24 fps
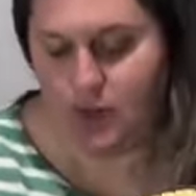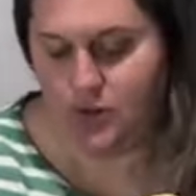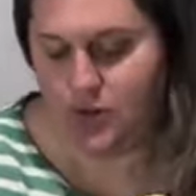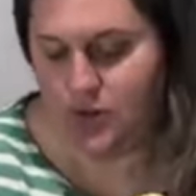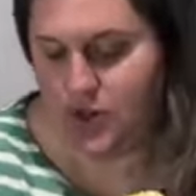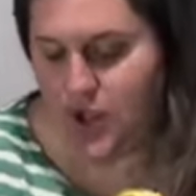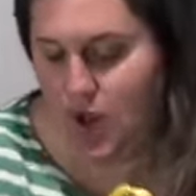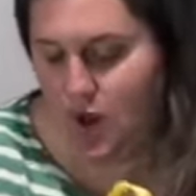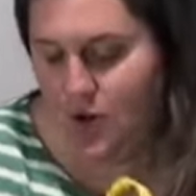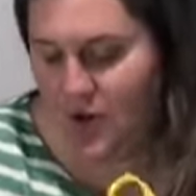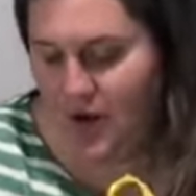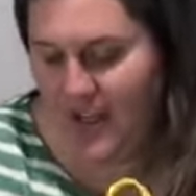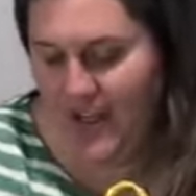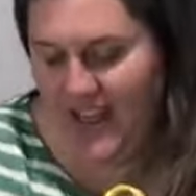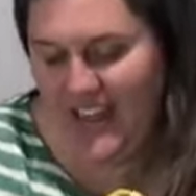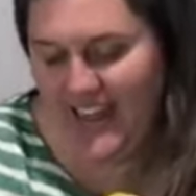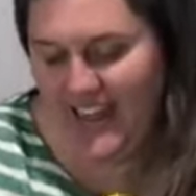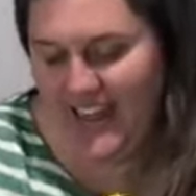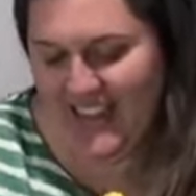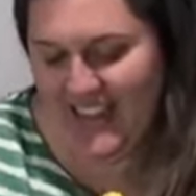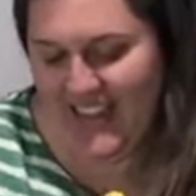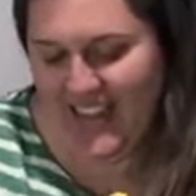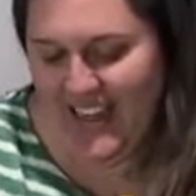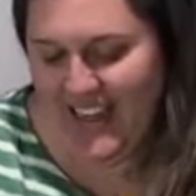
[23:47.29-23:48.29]
So
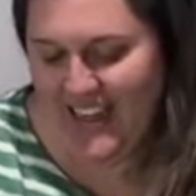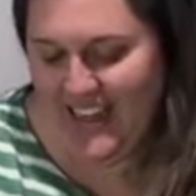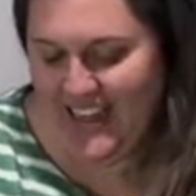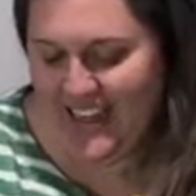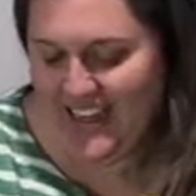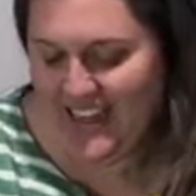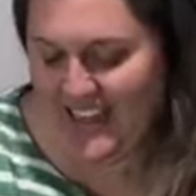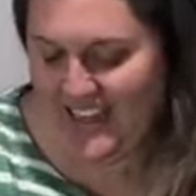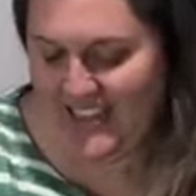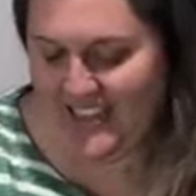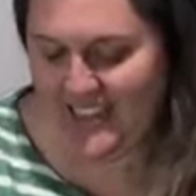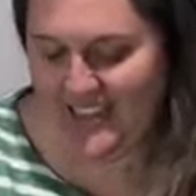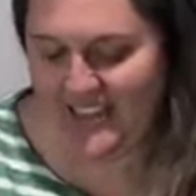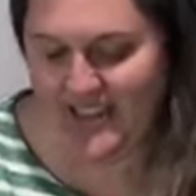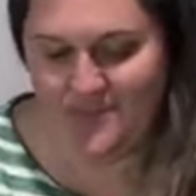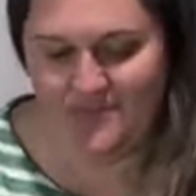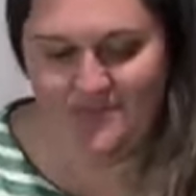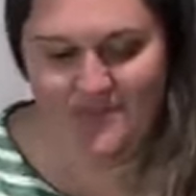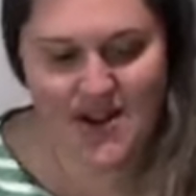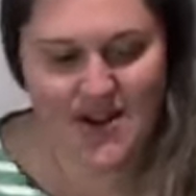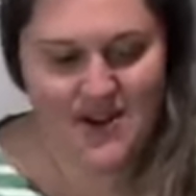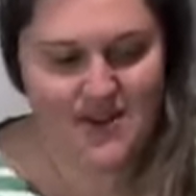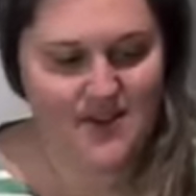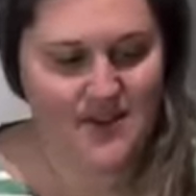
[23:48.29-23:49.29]
this is our
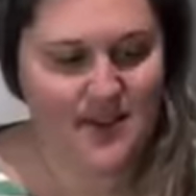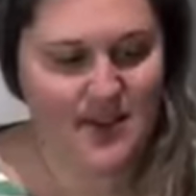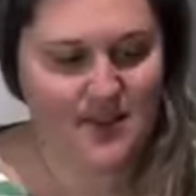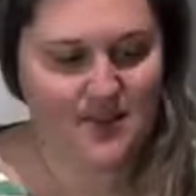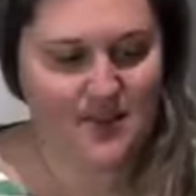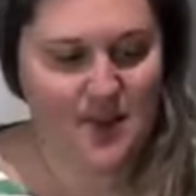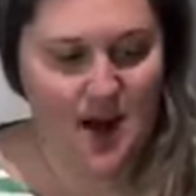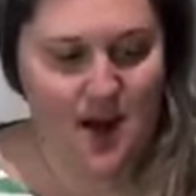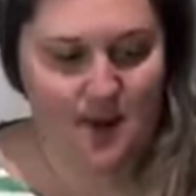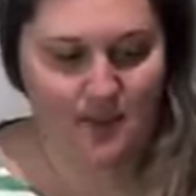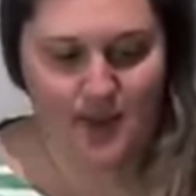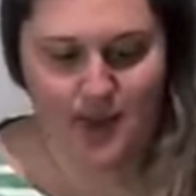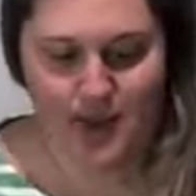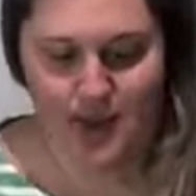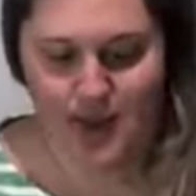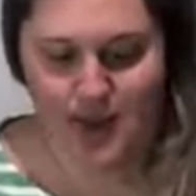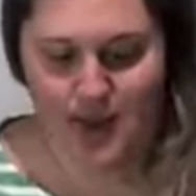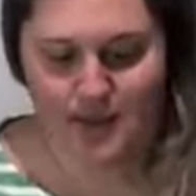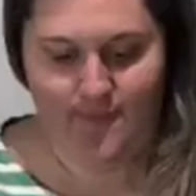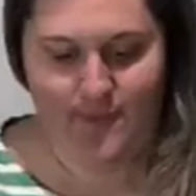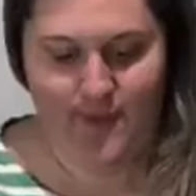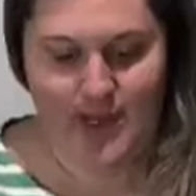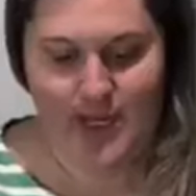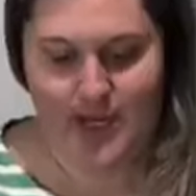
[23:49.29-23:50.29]
most
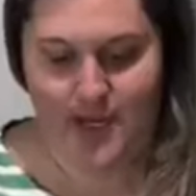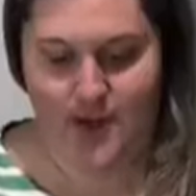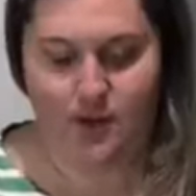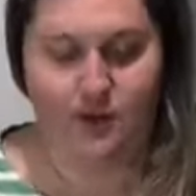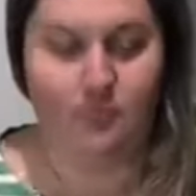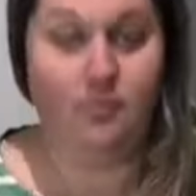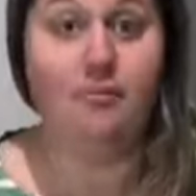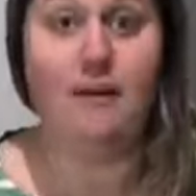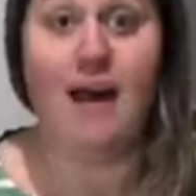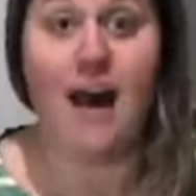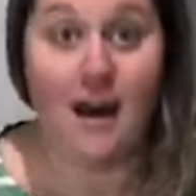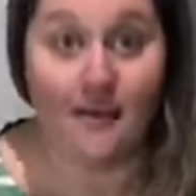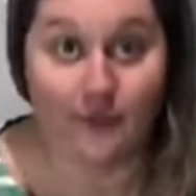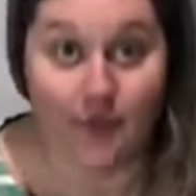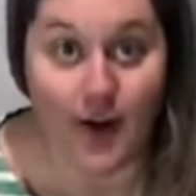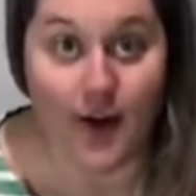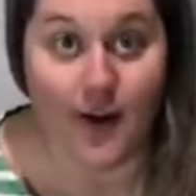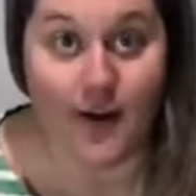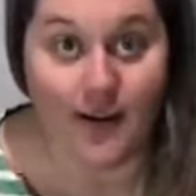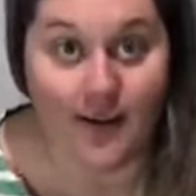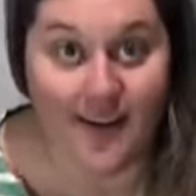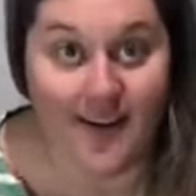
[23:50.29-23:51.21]
popular video ever,